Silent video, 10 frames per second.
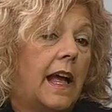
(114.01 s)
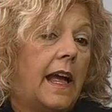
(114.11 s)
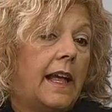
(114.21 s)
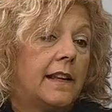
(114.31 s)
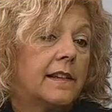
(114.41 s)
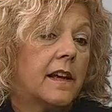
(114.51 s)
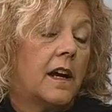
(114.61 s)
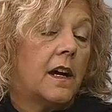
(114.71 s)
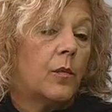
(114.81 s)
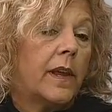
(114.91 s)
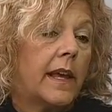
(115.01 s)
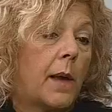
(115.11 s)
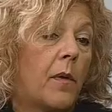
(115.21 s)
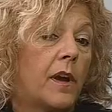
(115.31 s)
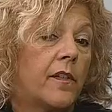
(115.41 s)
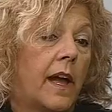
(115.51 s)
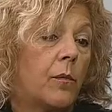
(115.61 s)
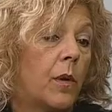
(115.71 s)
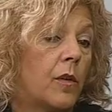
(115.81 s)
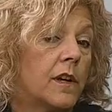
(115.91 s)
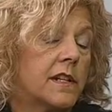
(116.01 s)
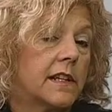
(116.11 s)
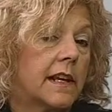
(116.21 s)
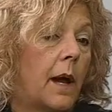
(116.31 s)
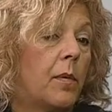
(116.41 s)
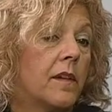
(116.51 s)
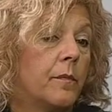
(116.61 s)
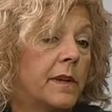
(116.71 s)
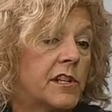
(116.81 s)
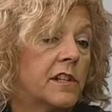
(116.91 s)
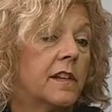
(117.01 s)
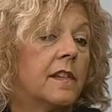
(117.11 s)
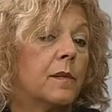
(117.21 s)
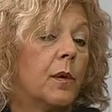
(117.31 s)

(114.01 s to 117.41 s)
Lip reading: And we came over and we worked in a couple of missions.